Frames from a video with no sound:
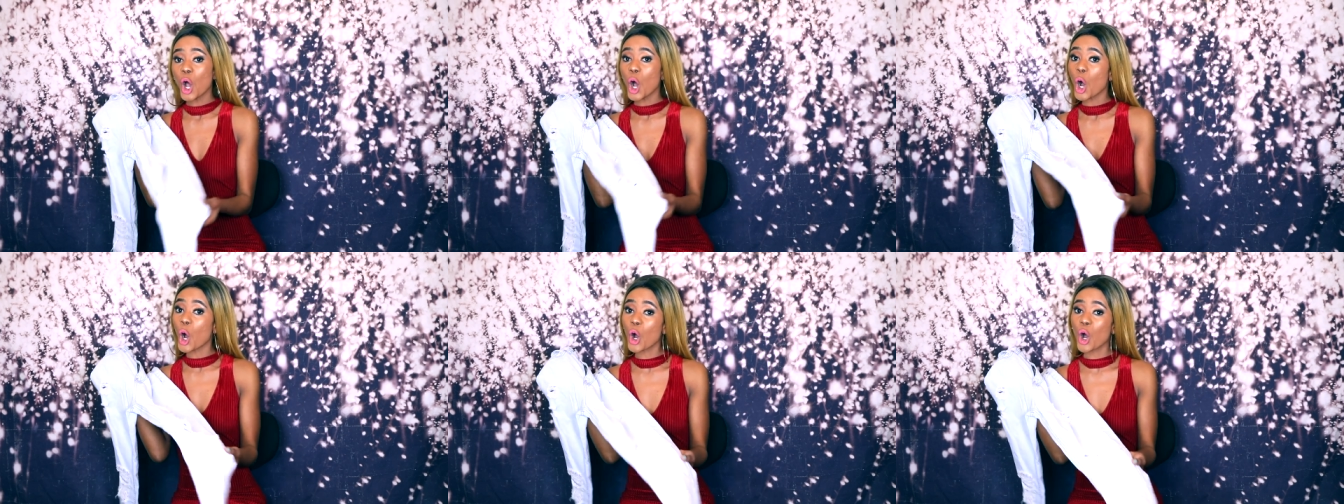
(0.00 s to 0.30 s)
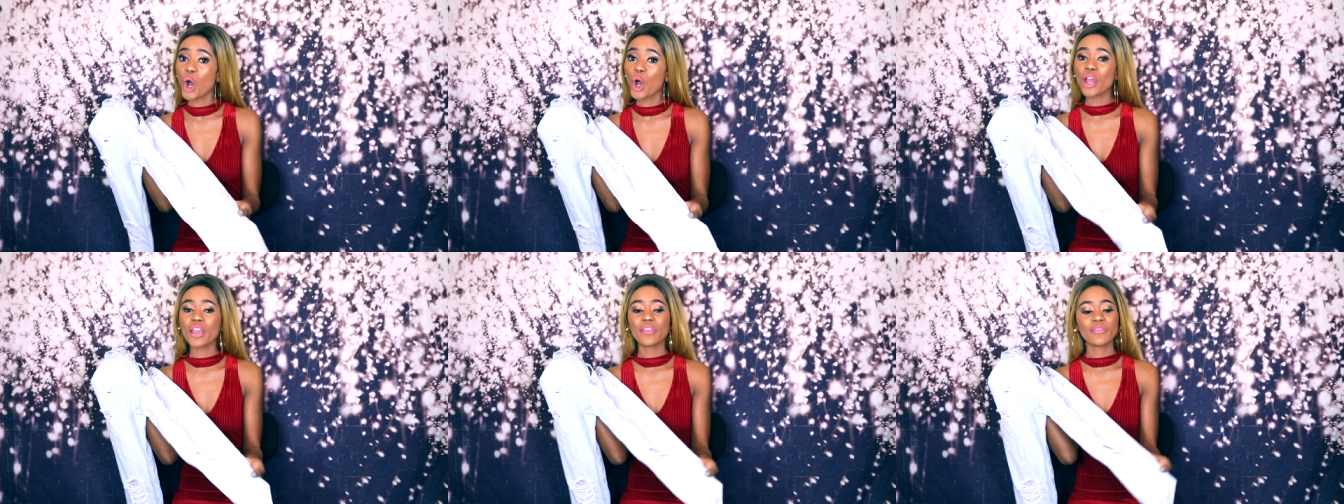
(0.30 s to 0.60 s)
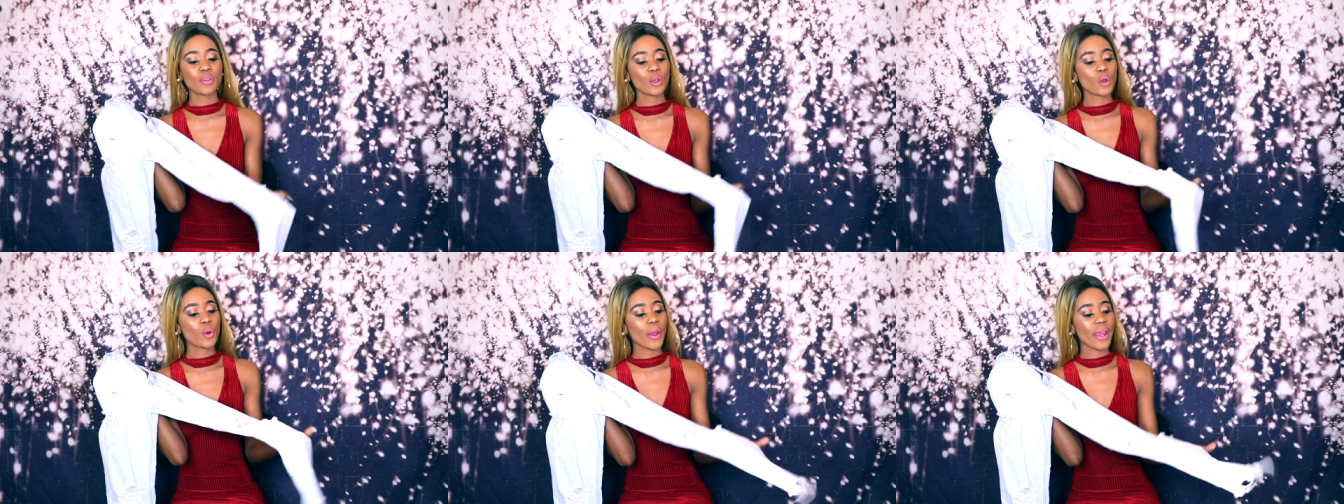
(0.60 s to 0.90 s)
Or if
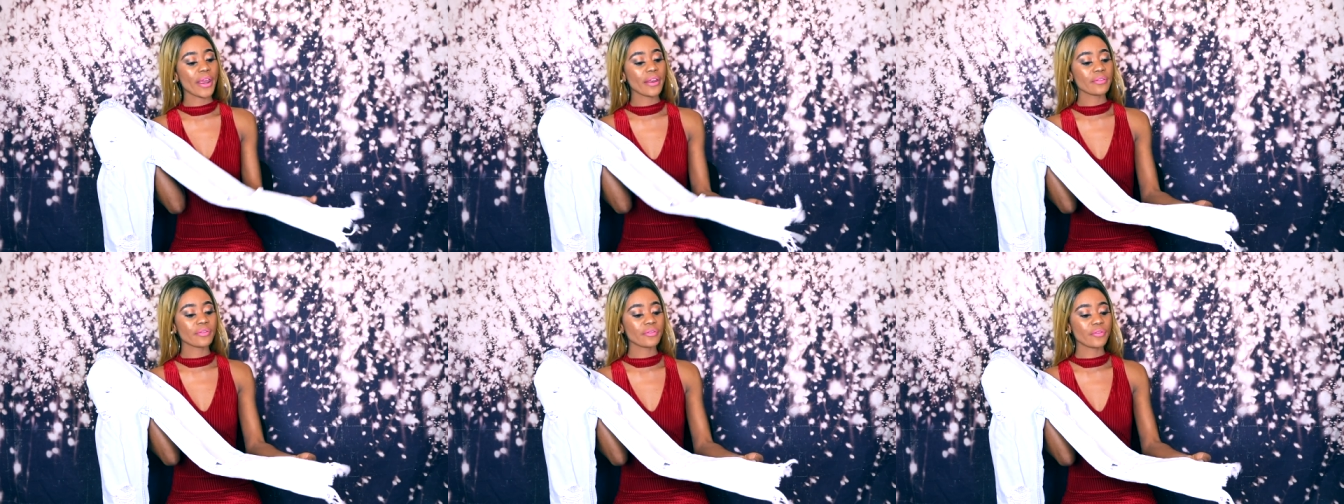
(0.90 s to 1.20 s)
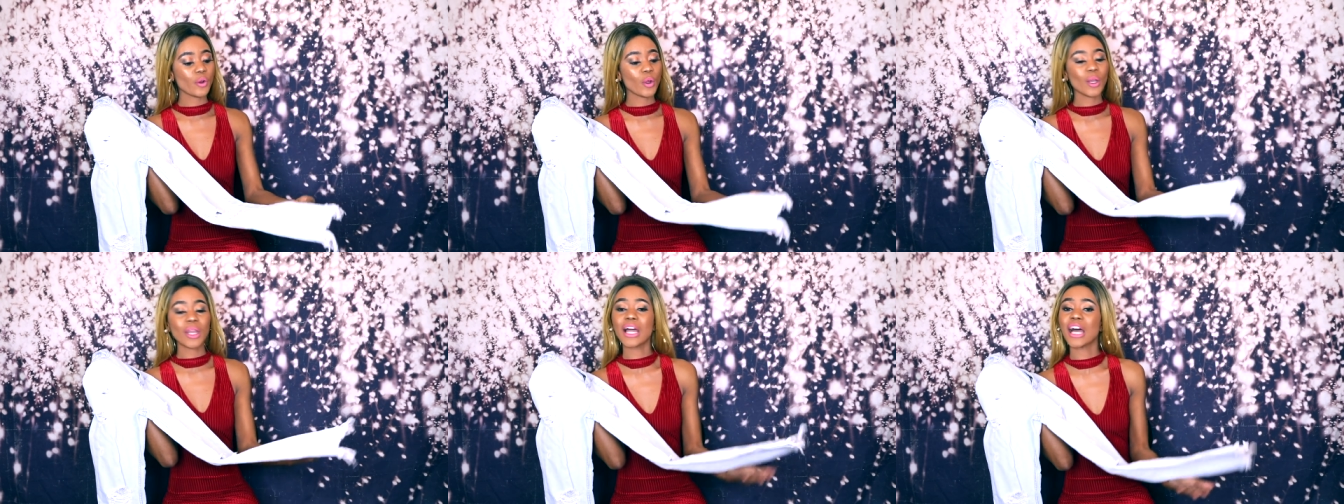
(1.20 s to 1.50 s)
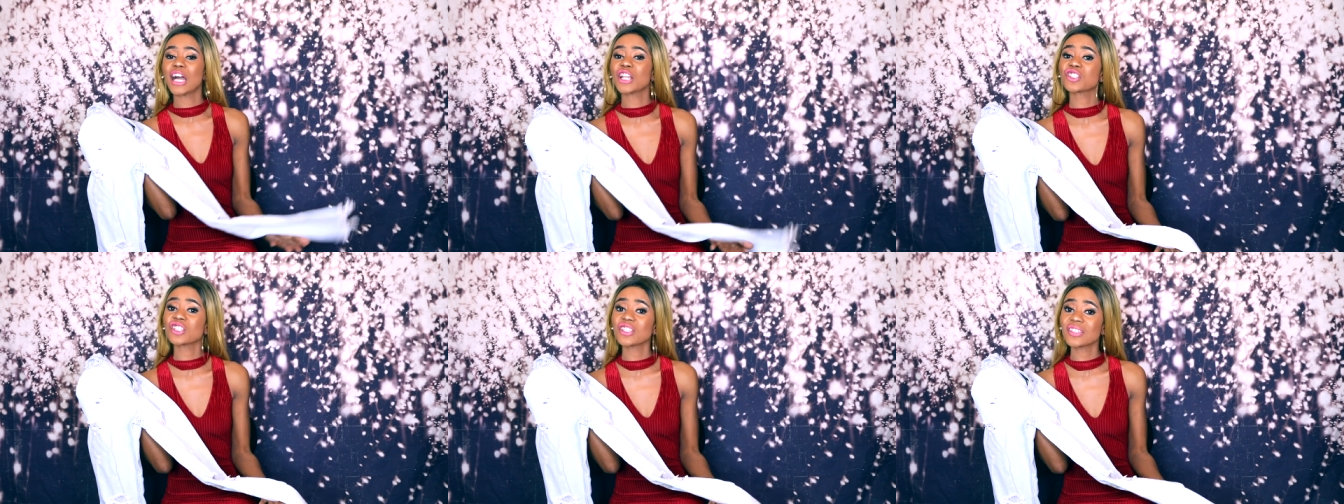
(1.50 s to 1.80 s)
you're going for
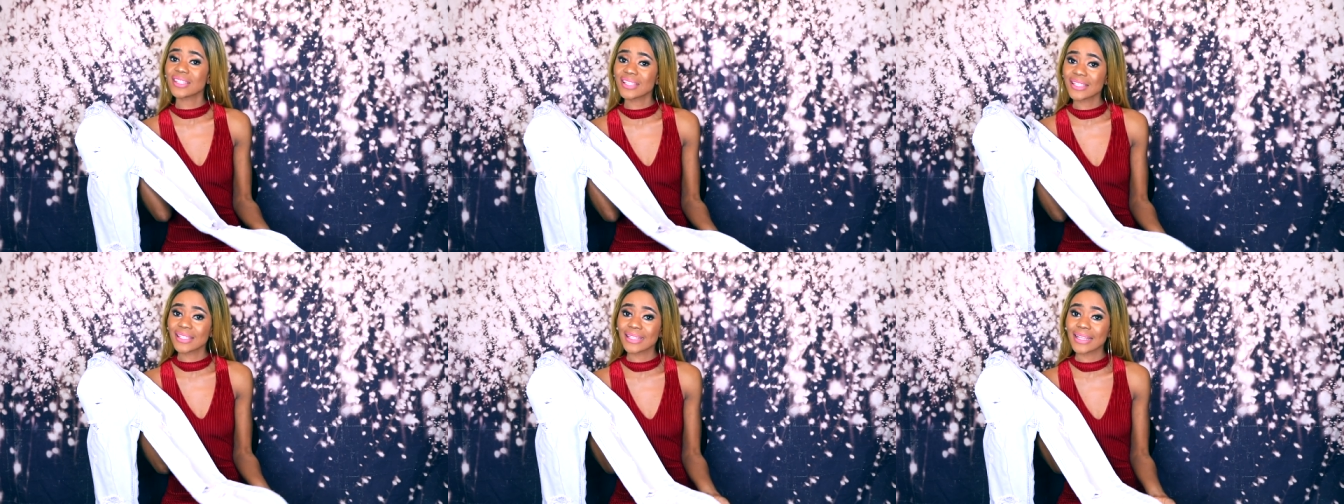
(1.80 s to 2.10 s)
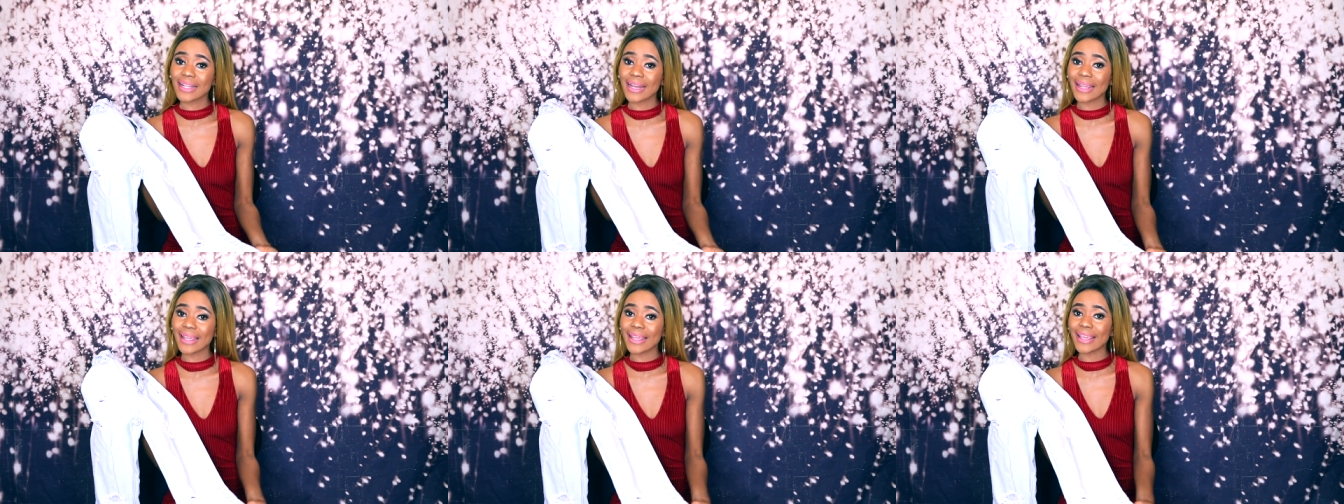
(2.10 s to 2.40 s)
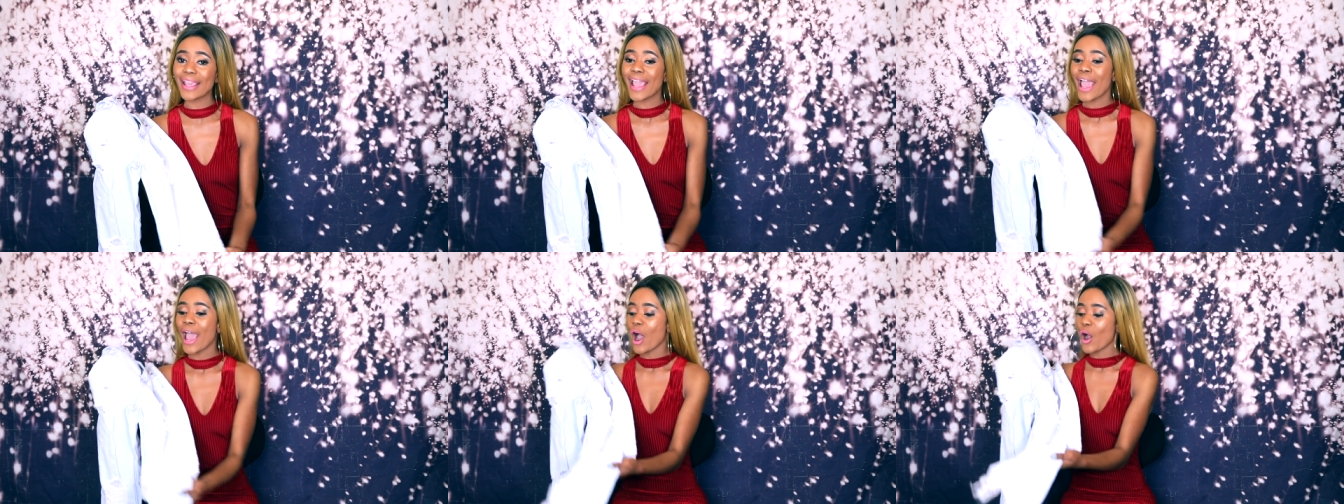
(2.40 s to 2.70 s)
lunch in the
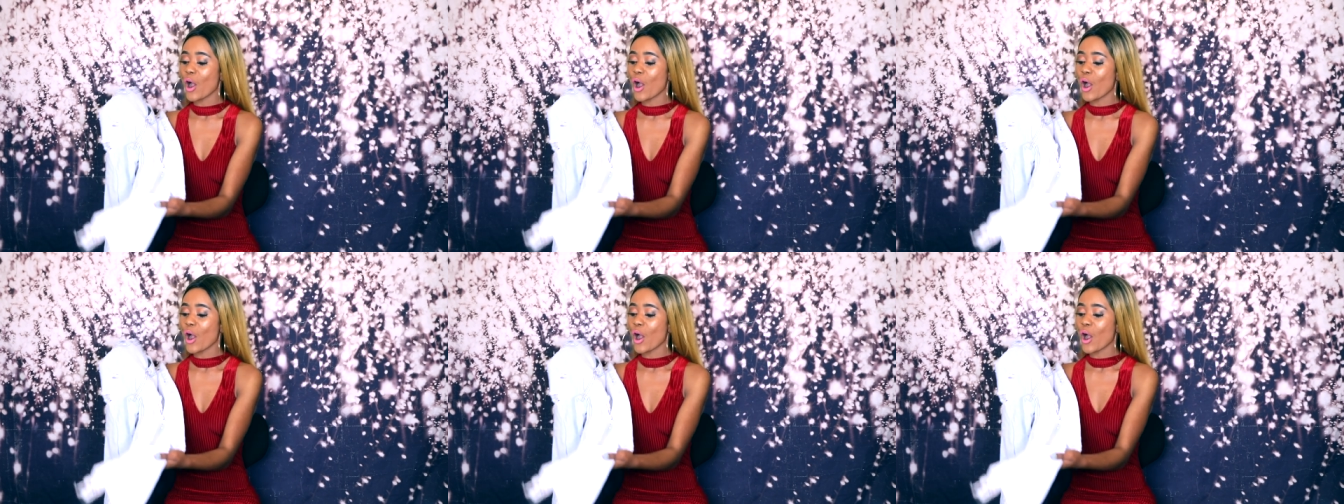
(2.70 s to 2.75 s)
city